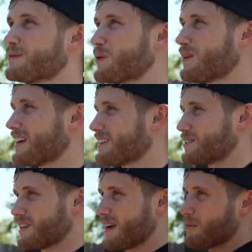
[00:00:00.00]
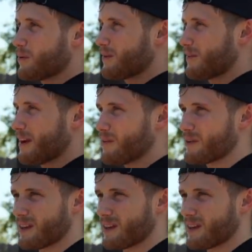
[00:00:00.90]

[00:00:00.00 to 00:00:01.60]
We're like, there's an airport right over